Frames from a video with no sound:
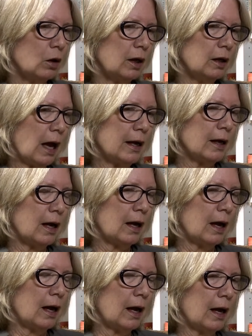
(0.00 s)

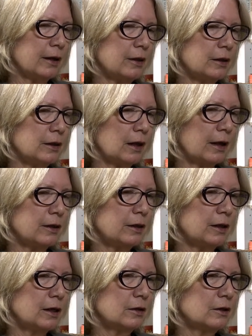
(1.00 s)
I
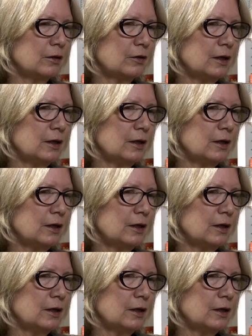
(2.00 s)
think that